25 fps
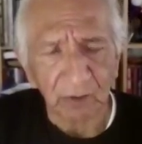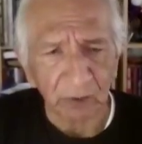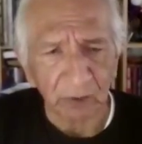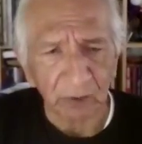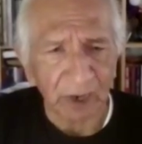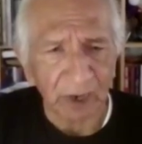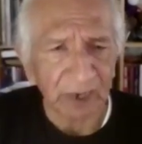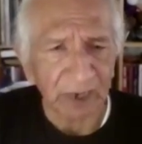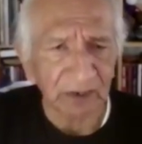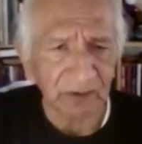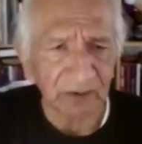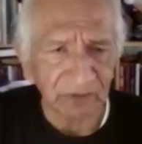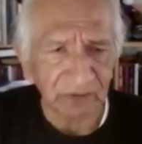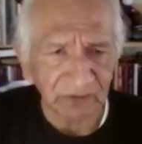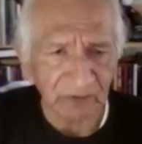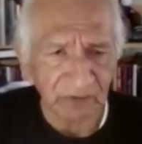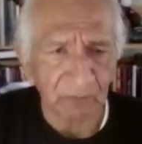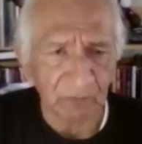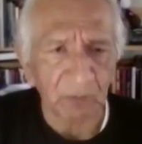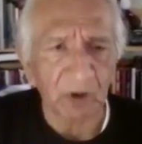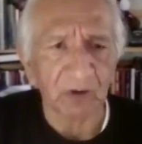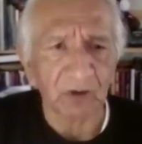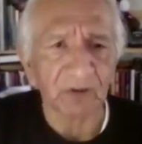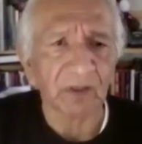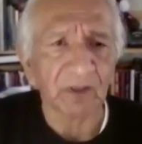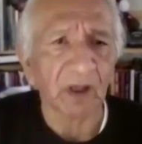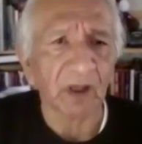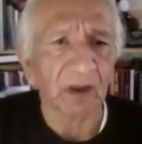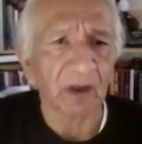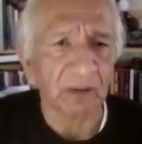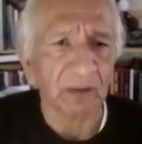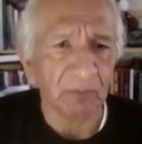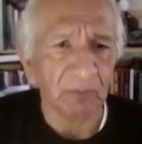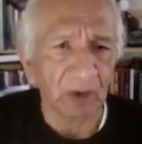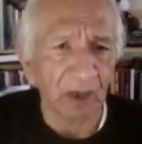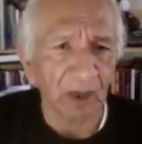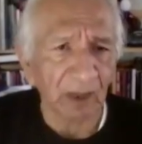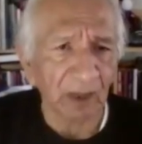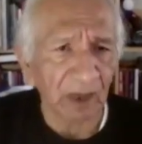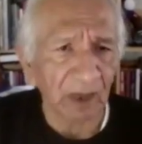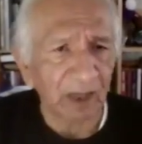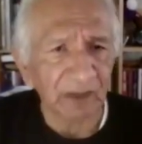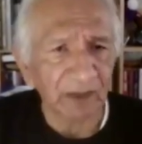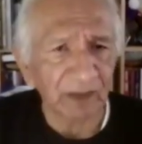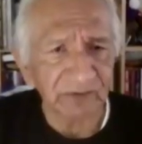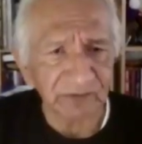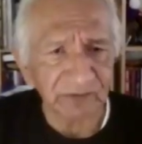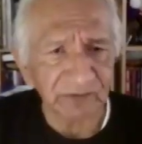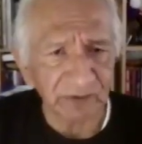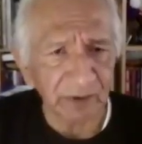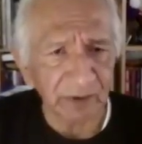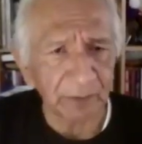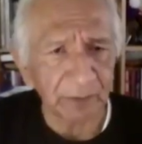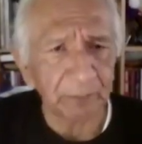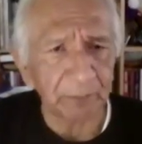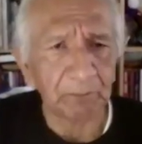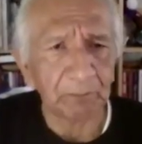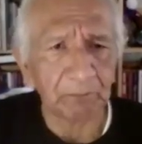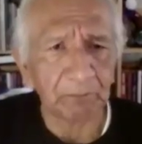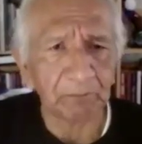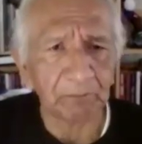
writings of Bartholomew Lacasa,